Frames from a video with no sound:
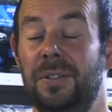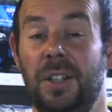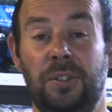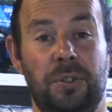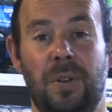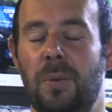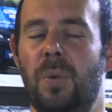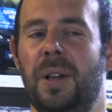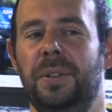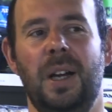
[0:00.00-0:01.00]
Just try
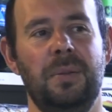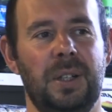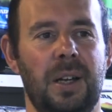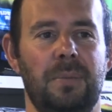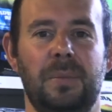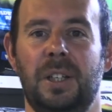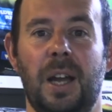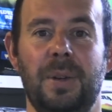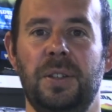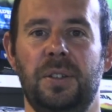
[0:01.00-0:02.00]
one. Don't
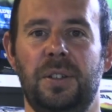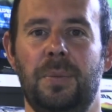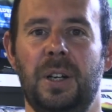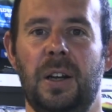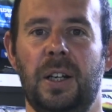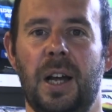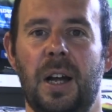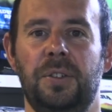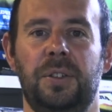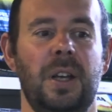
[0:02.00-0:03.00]
come into someone like
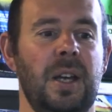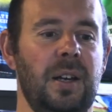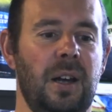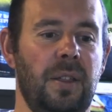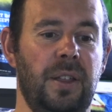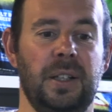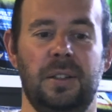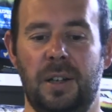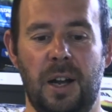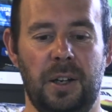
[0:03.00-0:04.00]
us and think,
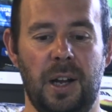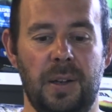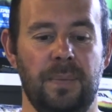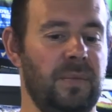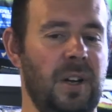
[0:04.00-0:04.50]
okay,